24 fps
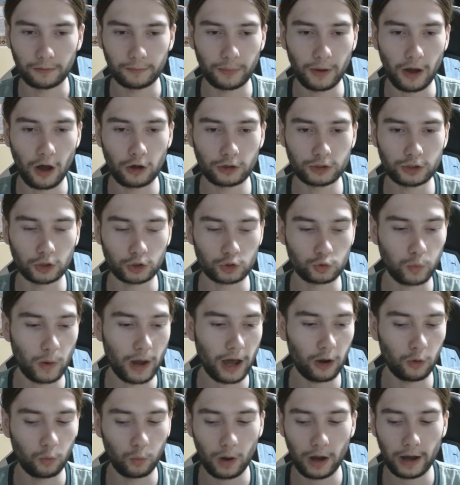Ball shot
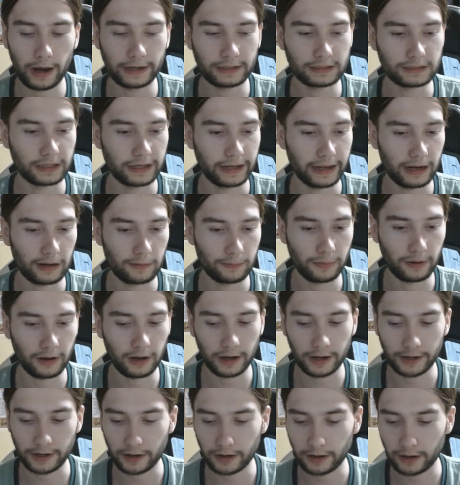well wide here
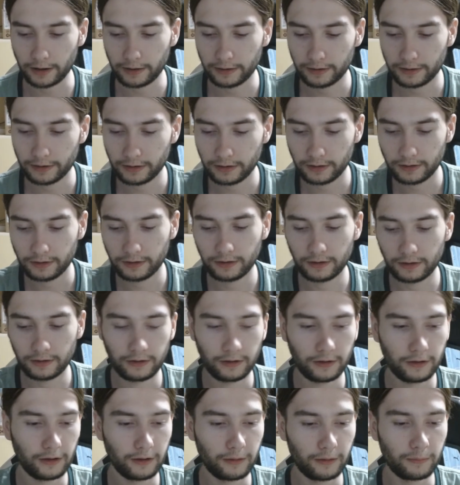by
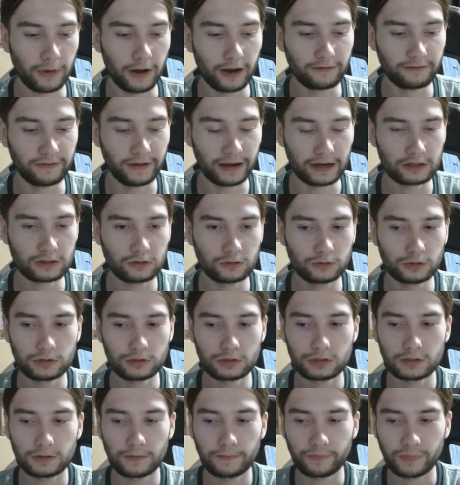
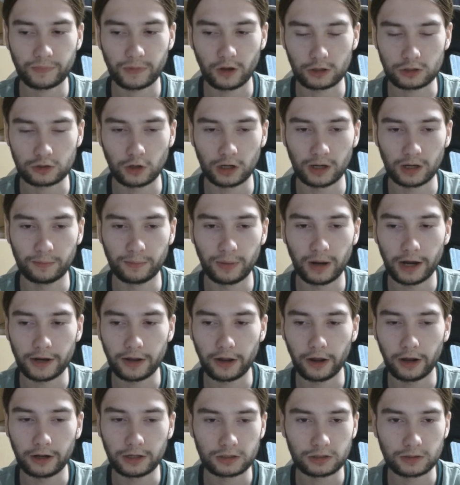Virtus. Sorry, by
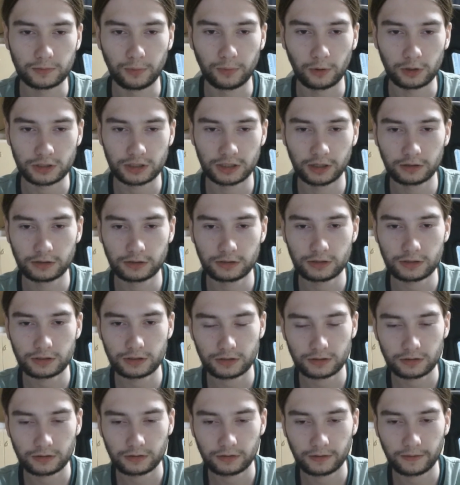the Bosnians.